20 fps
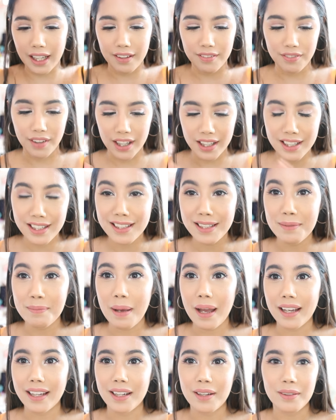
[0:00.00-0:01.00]
like fighting in the
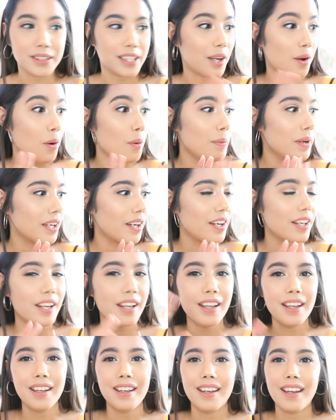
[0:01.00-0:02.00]
back and I was like oh my god
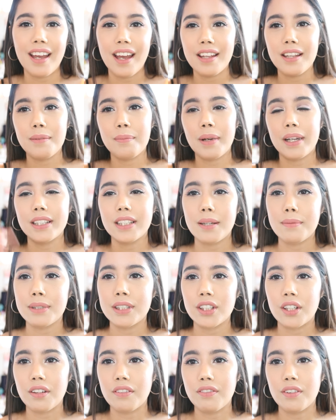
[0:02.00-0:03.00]
and then by the time I
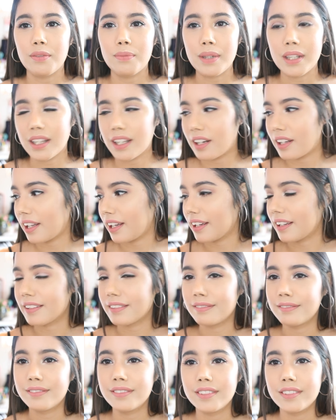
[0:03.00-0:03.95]
started filming they're like